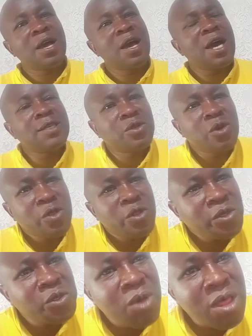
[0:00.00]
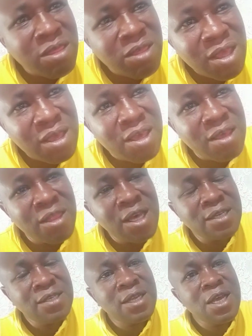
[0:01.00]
And so those who are thinking that